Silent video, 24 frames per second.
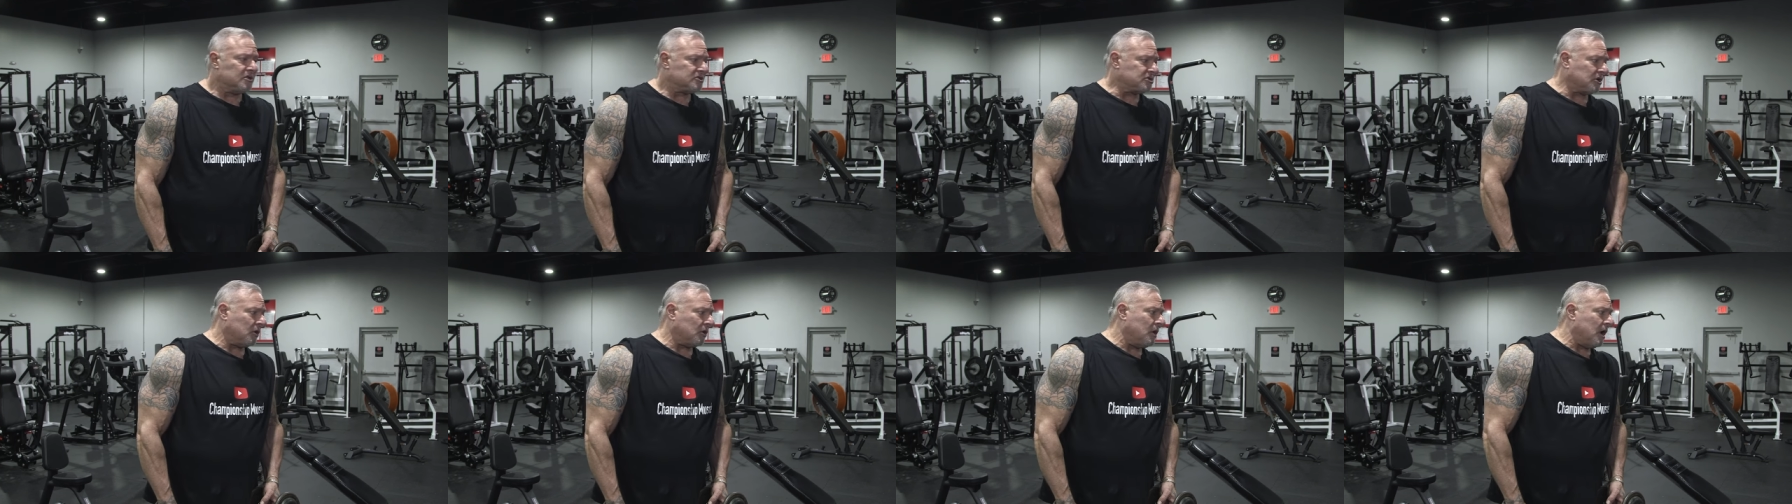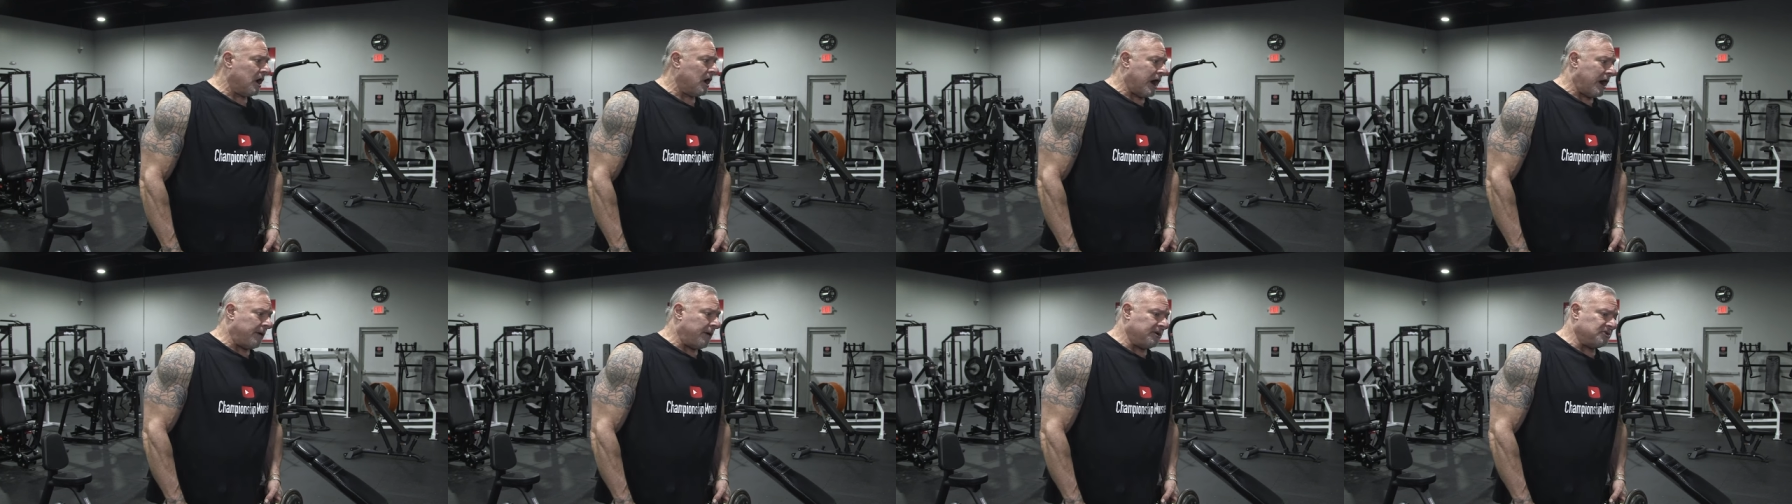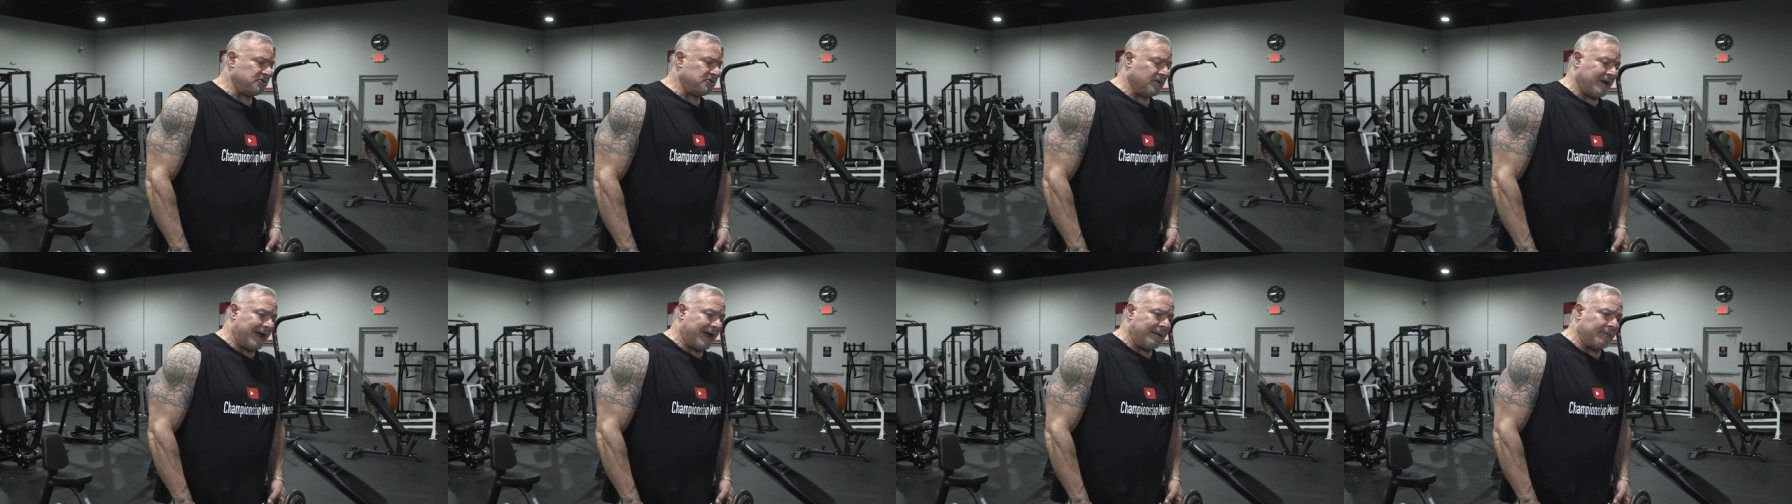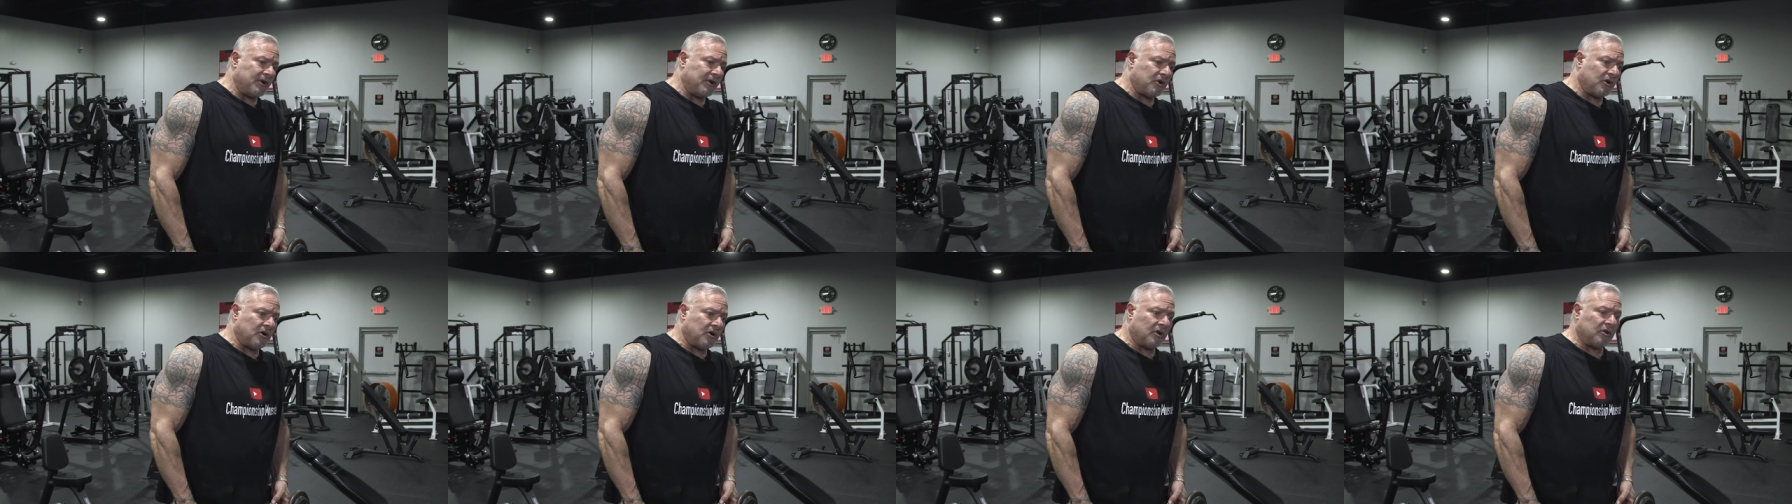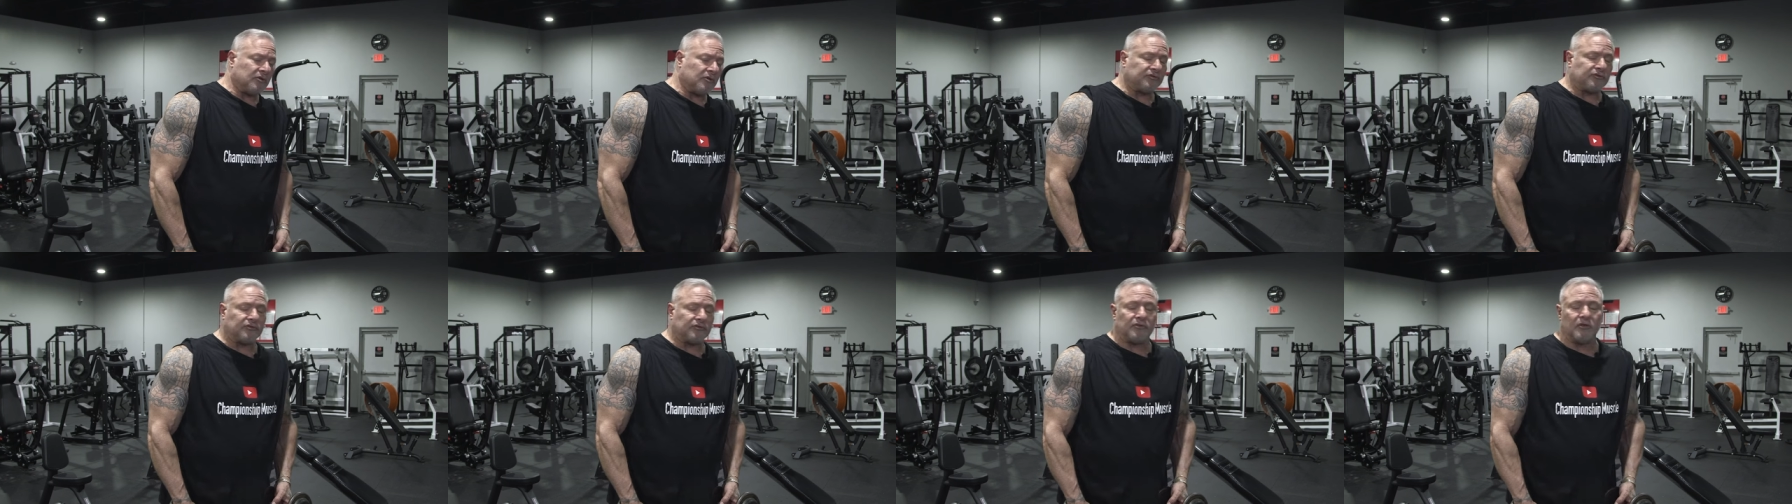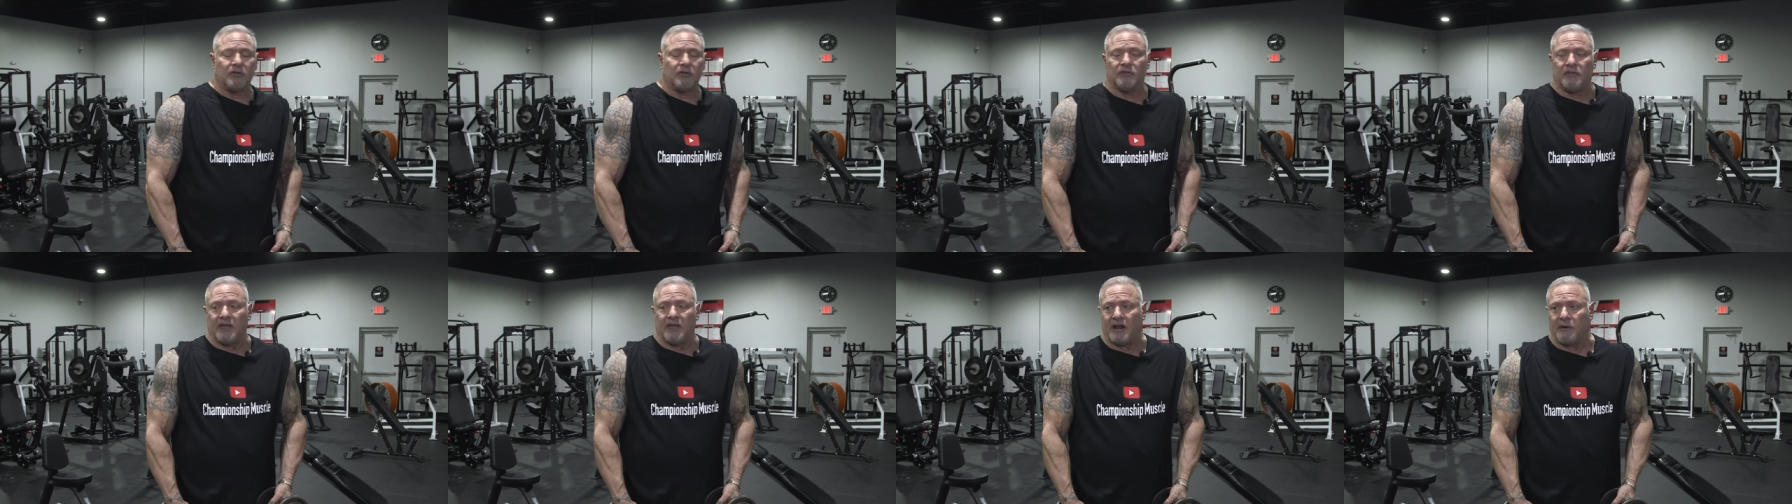So I would do hammer curls,
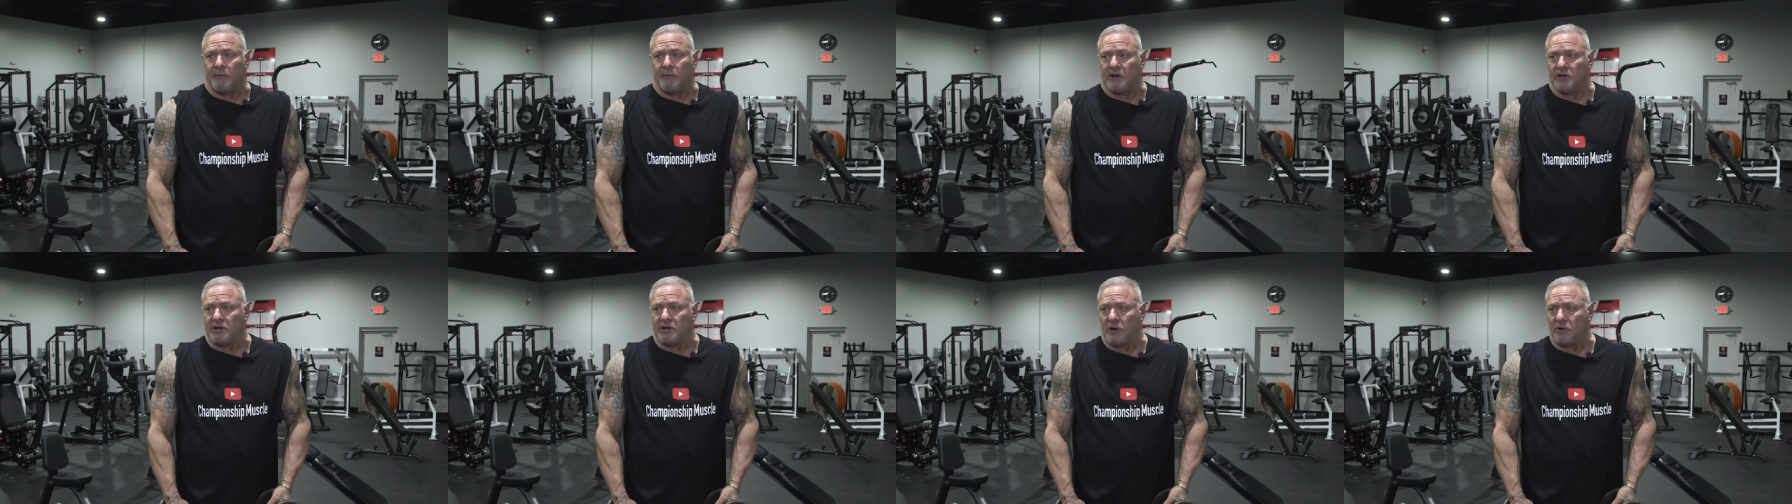then I would